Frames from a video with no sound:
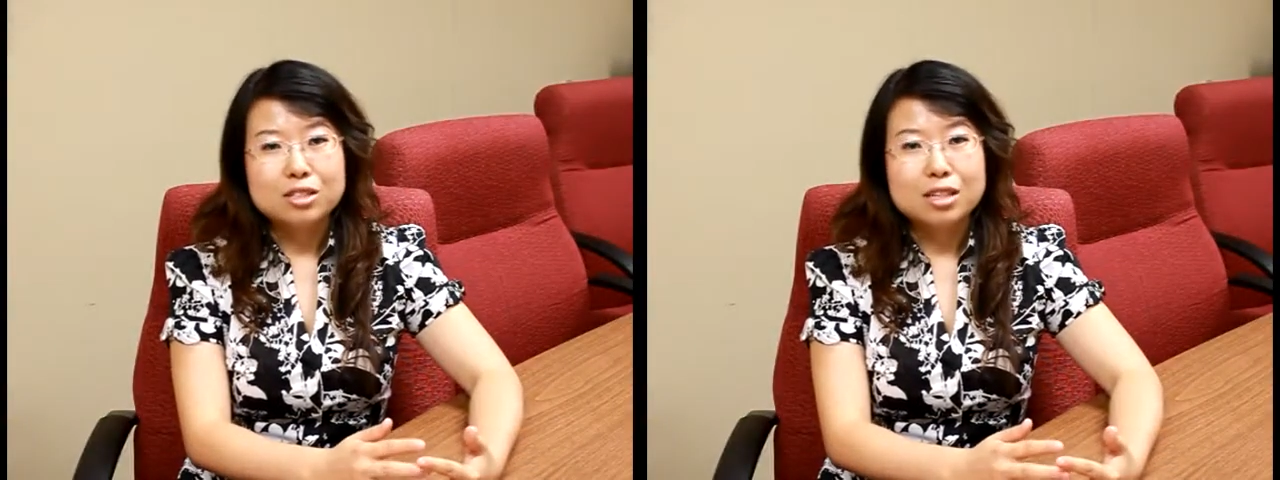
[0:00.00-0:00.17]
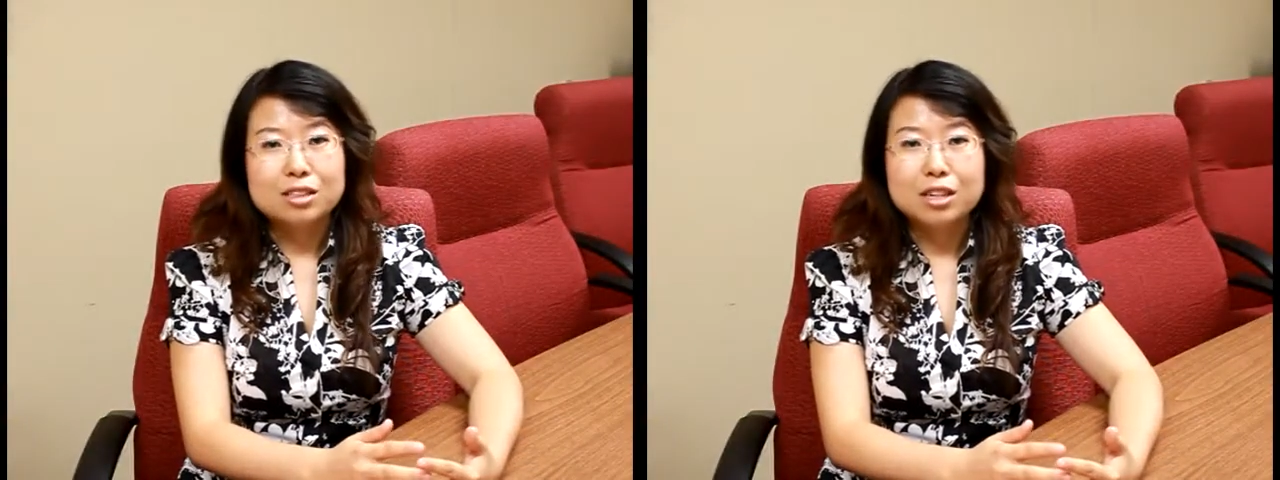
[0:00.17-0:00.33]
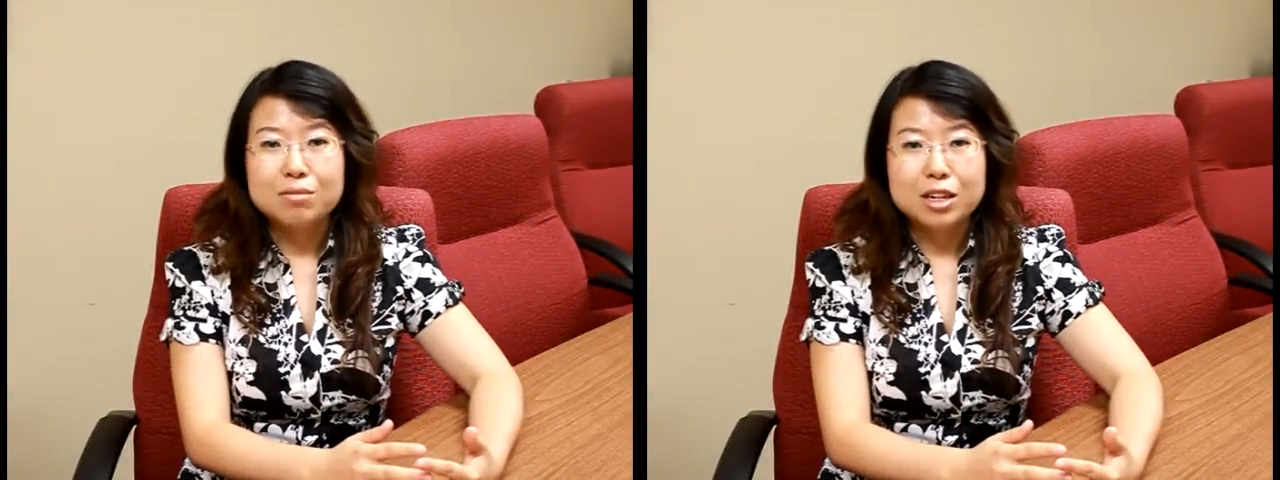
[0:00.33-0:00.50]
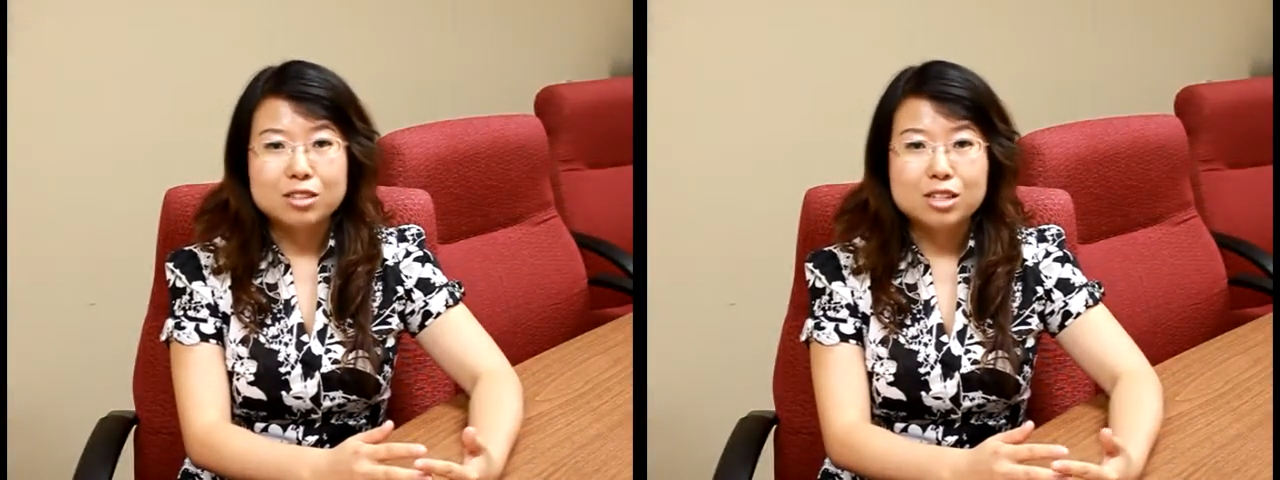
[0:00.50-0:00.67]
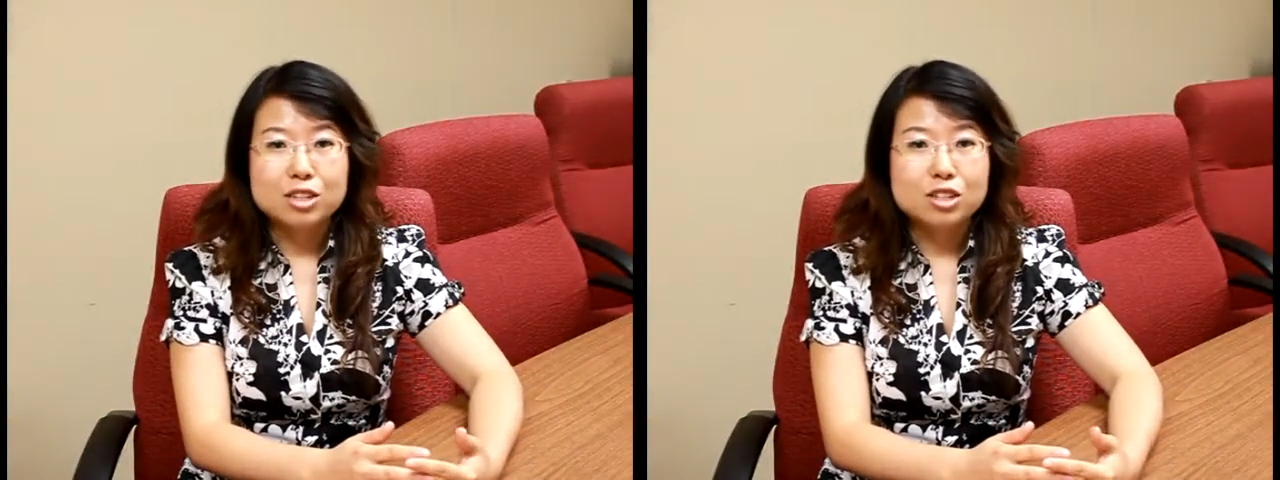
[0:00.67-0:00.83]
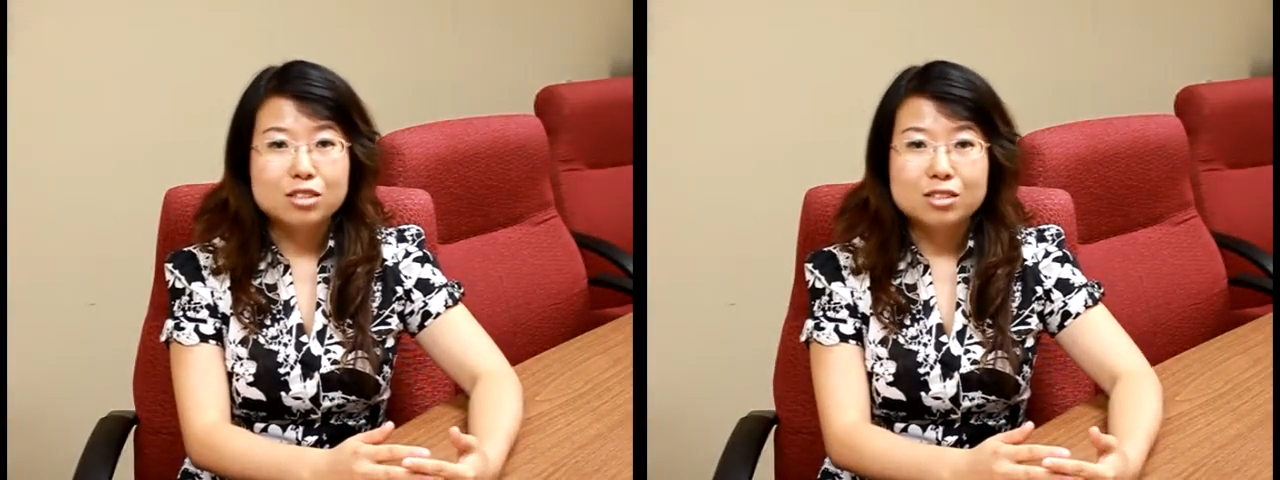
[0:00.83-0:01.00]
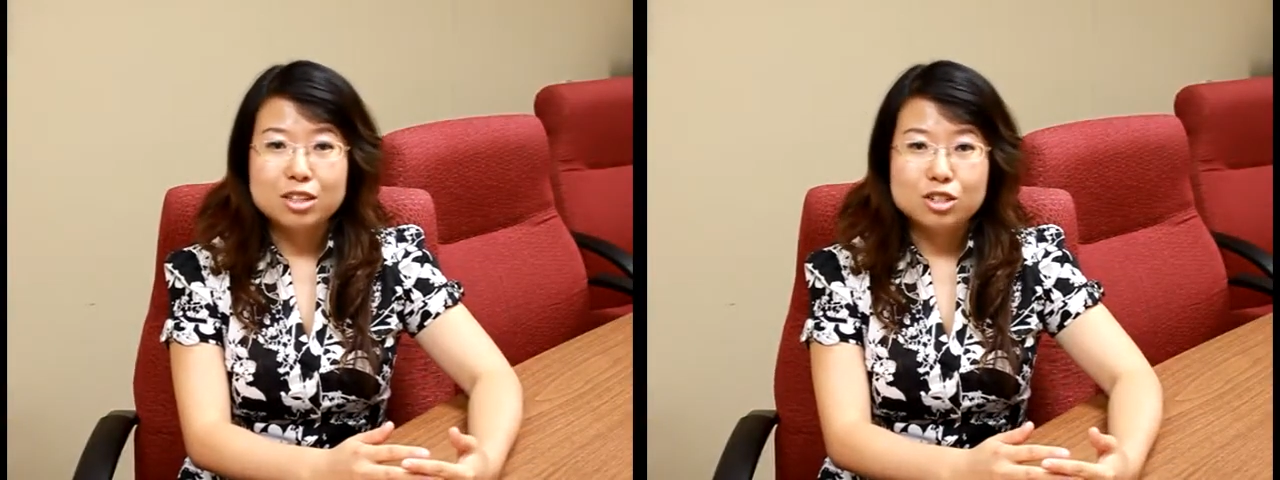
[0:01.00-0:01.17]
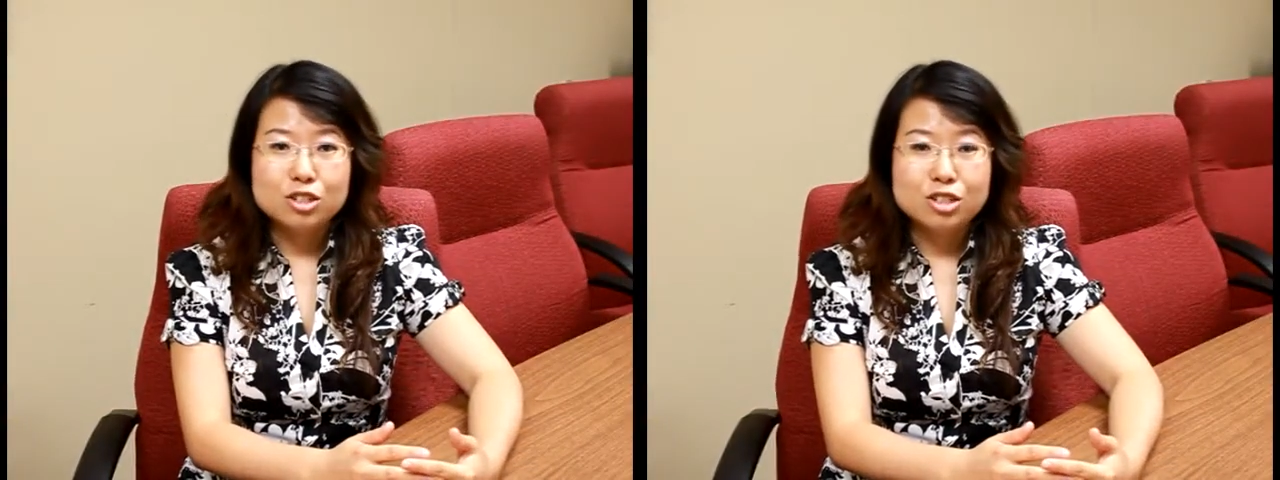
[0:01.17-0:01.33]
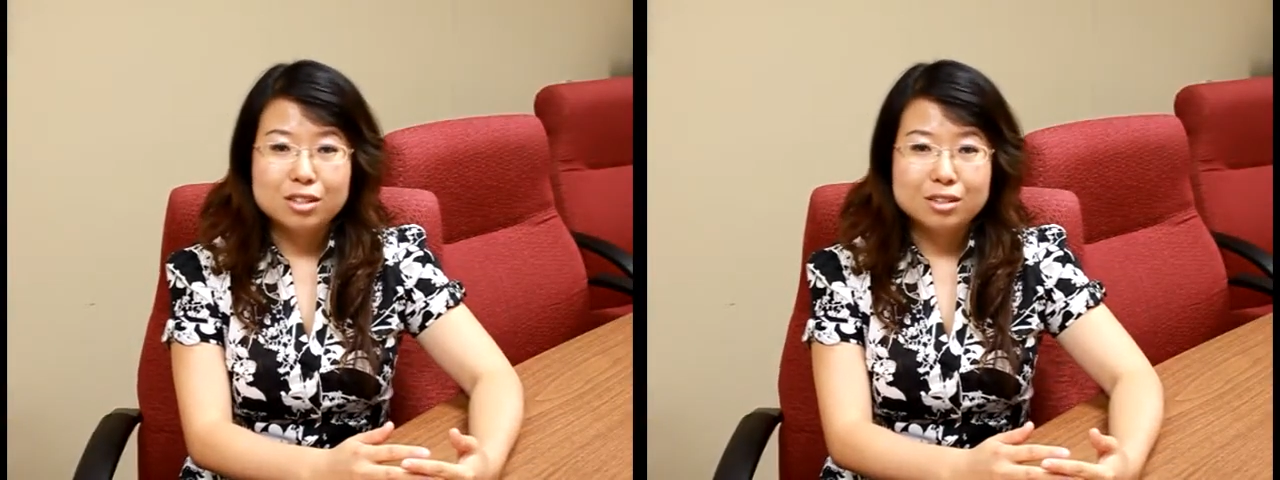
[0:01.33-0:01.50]
scientific sessions
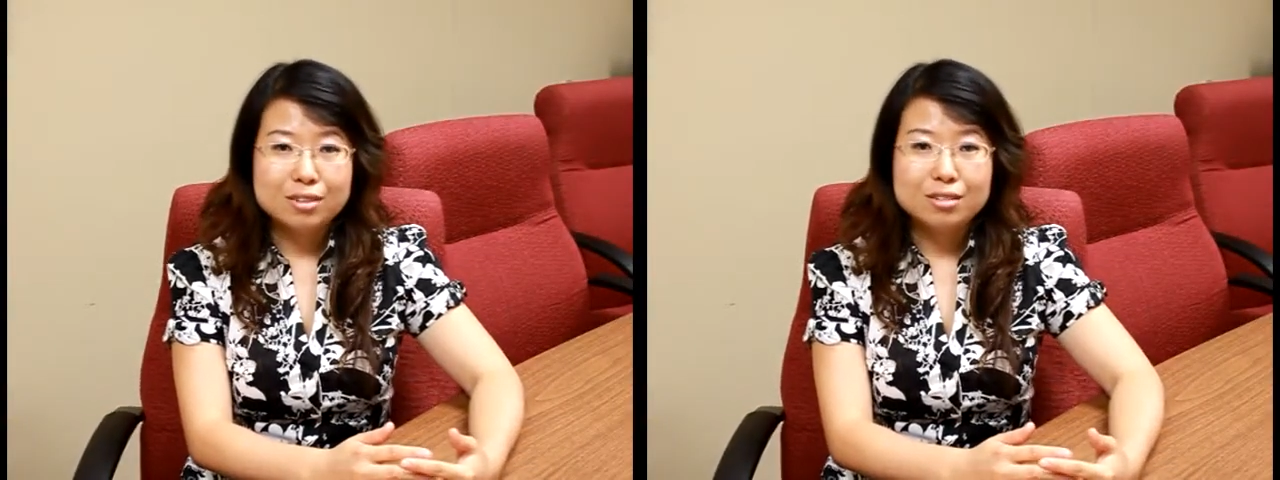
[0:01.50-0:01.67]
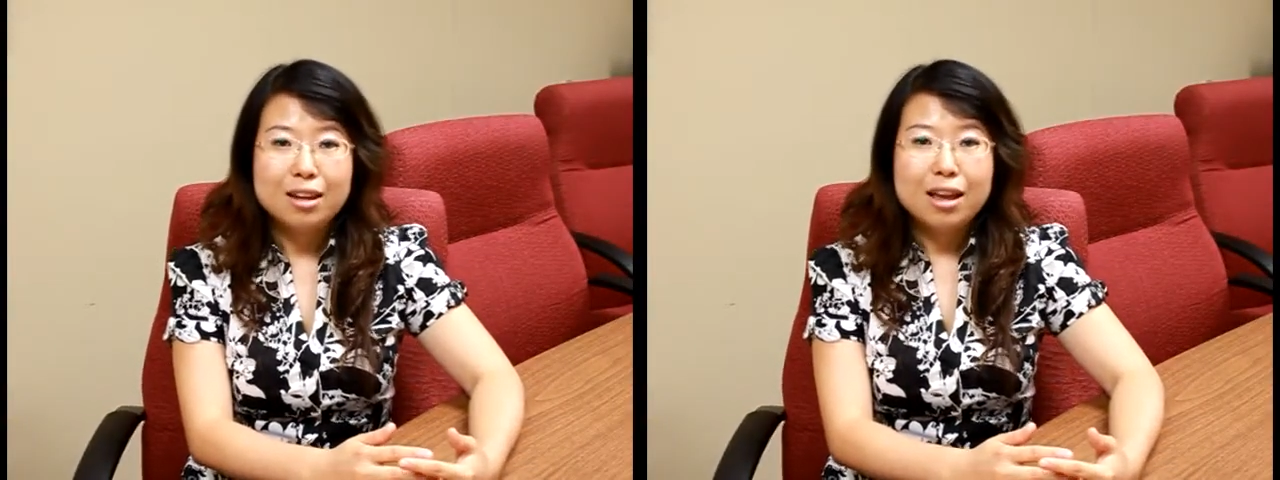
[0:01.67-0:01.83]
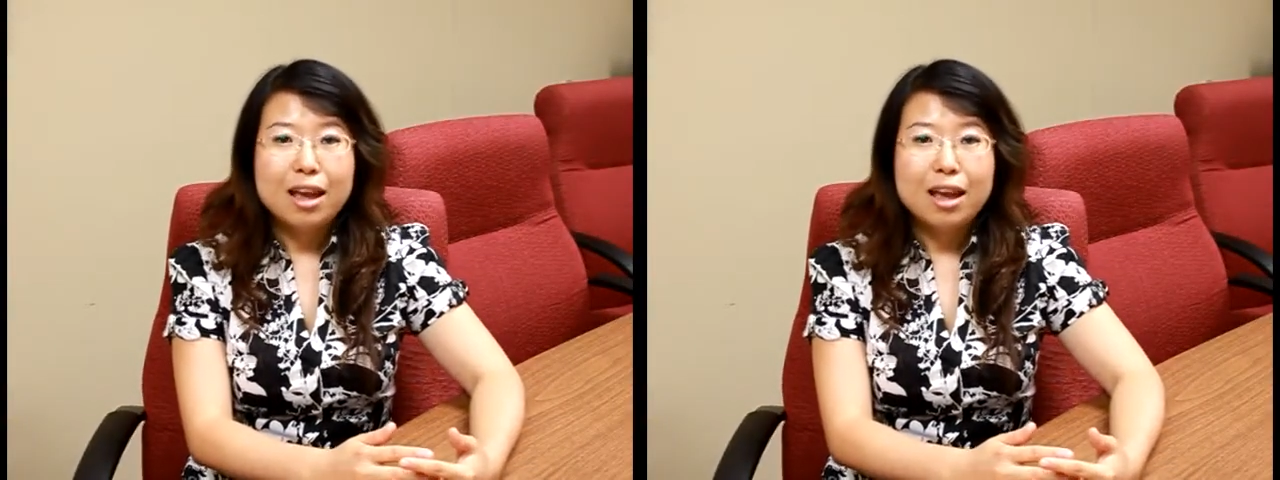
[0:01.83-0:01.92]
each year,